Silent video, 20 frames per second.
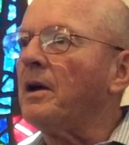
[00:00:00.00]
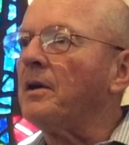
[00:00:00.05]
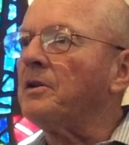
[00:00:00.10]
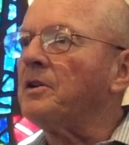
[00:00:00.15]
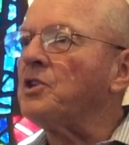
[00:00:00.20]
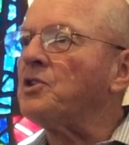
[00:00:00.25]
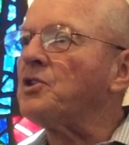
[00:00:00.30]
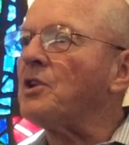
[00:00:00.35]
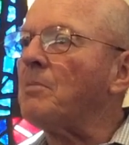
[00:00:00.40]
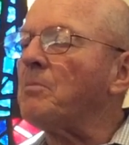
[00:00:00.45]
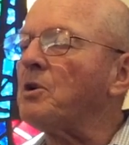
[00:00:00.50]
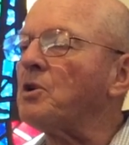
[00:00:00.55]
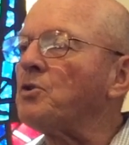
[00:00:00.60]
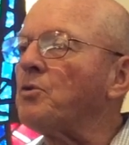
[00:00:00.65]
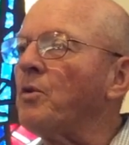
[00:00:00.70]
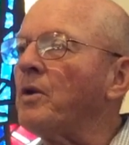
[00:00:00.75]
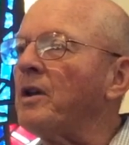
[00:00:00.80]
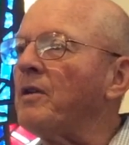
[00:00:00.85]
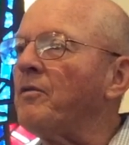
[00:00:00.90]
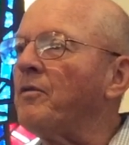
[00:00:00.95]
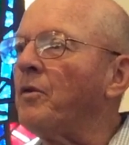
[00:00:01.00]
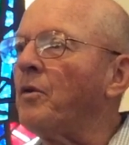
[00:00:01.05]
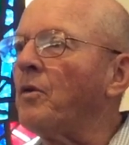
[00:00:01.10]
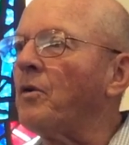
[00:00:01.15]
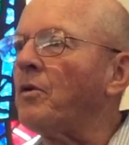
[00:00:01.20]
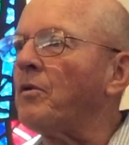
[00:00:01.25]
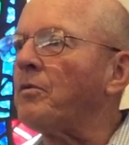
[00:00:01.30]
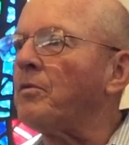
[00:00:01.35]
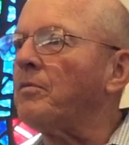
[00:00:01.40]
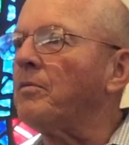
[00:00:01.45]
December
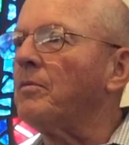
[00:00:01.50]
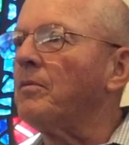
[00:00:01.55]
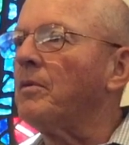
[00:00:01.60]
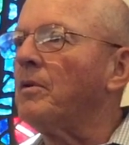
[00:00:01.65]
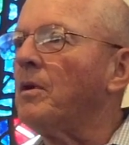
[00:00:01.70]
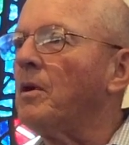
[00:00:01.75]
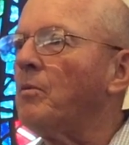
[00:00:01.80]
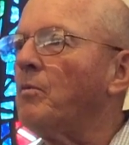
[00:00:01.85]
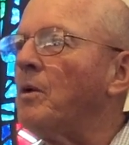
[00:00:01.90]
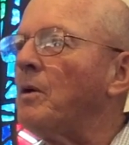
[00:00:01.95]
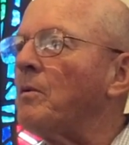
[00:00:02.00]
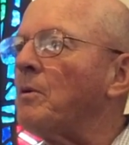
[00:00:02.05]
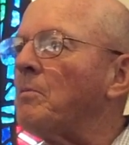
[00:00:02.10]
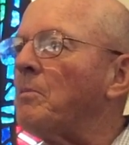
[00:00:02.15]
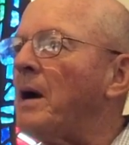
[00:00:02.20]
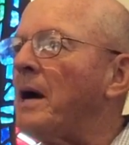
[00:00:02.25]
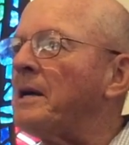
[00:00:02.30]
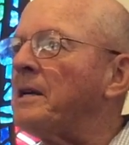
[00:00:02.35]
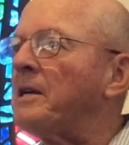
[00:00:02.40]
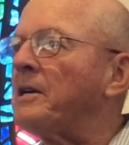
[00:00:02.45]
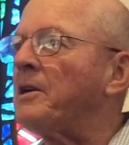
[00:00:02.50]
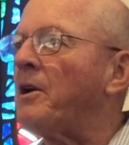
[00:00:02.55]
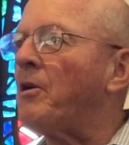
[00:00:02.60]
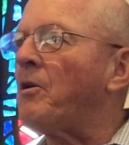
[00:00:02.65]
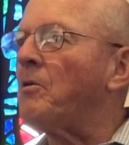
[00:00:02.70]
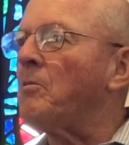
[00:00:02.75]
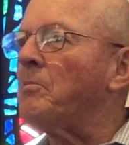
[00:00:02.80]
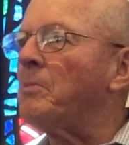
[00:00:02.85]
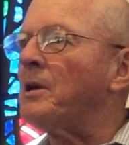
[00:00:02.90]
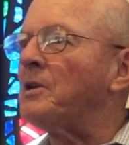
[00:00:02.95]
24th, we were minding our
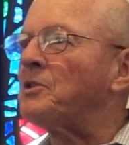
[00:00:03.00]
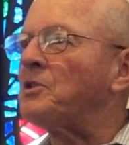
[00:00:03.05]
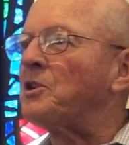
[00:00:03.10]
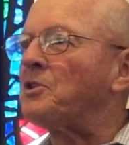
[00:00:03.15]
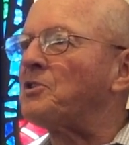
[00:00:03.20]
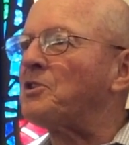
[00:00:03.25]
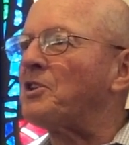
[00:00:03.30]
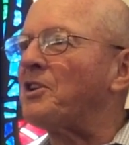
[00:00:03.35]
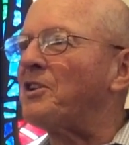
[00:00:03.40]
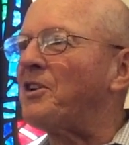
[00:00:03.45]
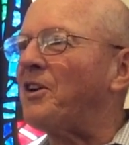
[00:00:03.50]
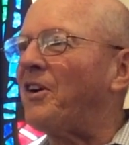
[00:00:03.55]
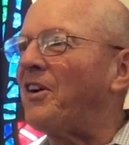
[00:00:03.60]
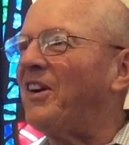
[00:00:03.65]
own business and